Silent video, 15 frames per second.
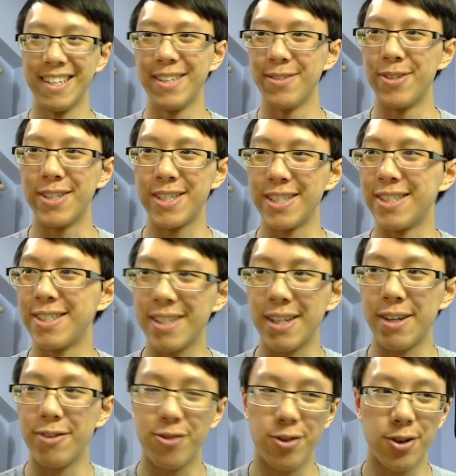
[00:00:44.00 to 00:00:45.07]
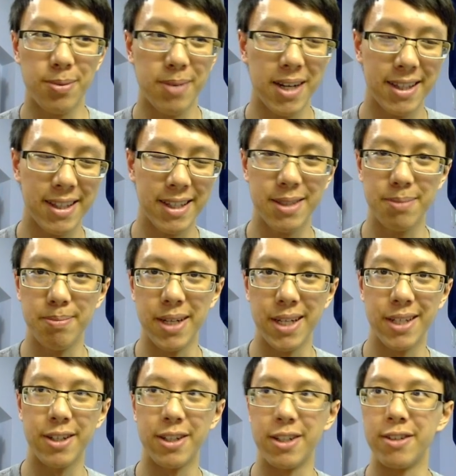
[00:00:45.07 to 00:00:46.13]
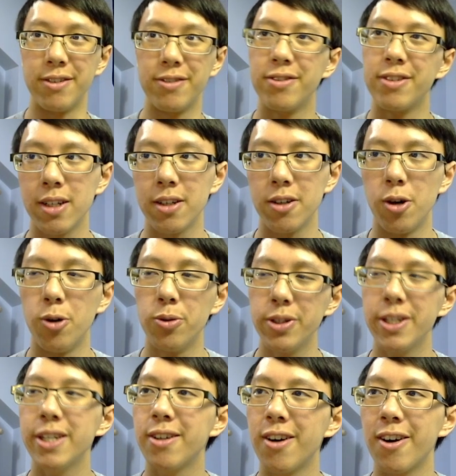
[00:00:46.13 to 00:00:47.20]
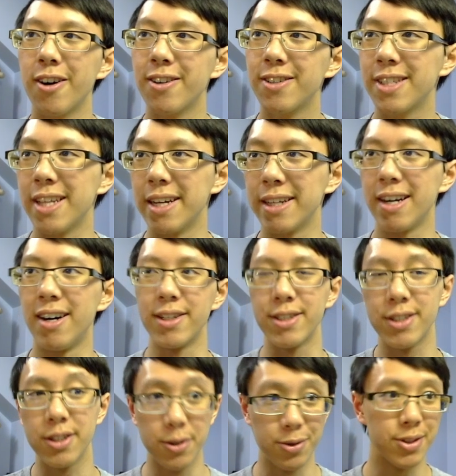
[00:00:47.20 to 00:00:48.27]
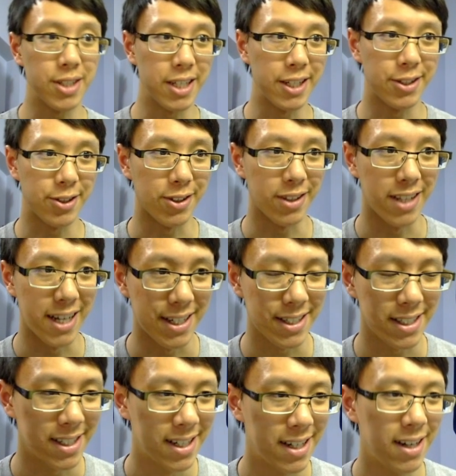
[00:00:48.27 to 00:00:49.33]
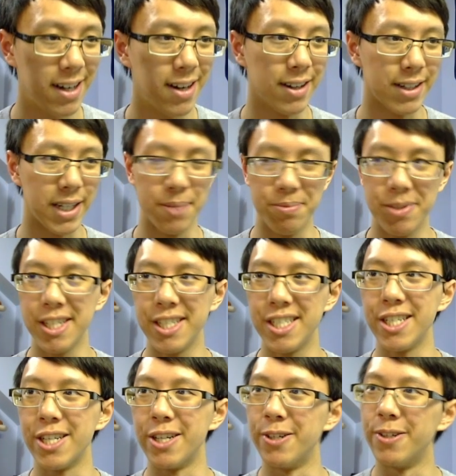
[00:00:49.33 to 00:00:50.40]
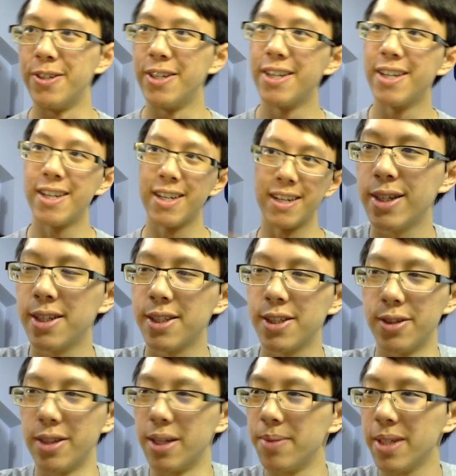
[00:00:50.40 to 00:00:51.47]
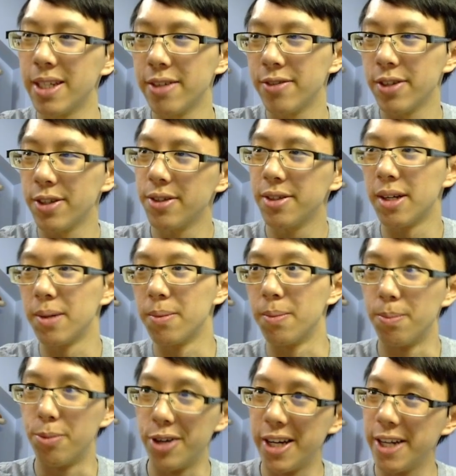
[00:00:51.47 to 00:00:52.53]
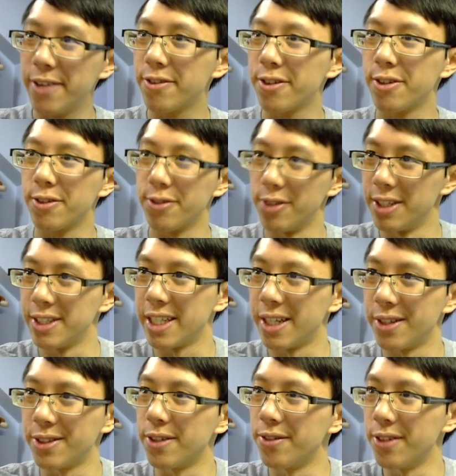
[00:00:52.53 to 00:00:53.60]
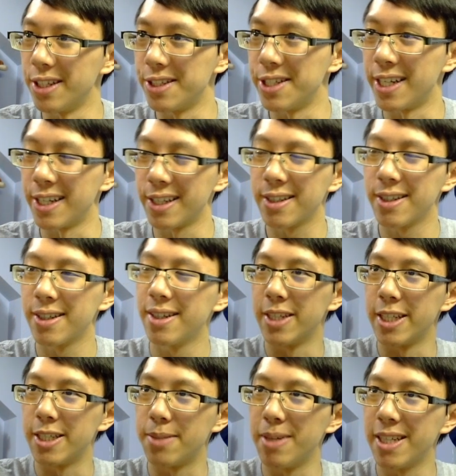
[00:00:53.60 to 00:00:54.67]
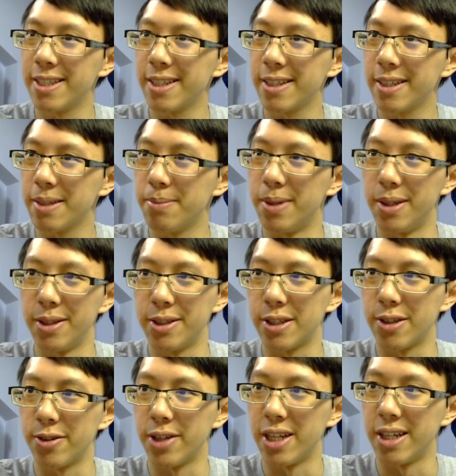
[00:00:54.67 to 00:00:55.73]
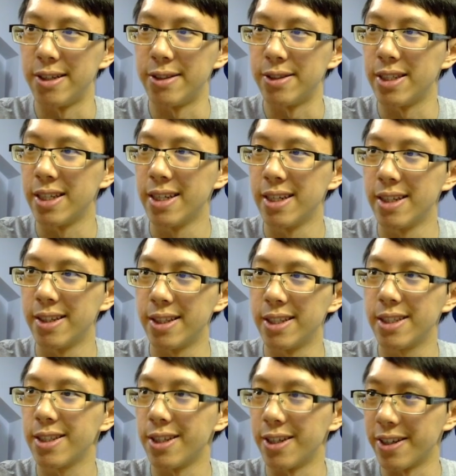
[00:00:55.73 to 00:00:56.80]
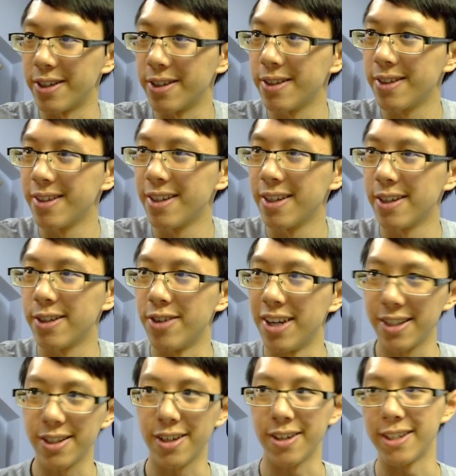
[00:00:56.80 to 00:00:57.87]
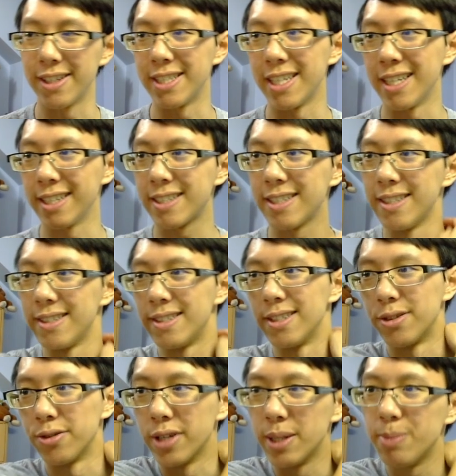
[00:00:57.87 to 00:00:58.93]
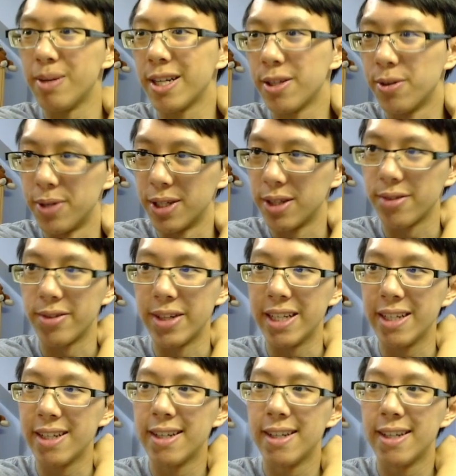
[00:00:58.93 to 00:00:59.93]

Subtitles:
which is a format that's made of only cards that cost 2 cents or less on MTGO. So let me give you a brief rundown of the deck. It's basically built around this card, Grand Architect. It's a 3 mana 1/3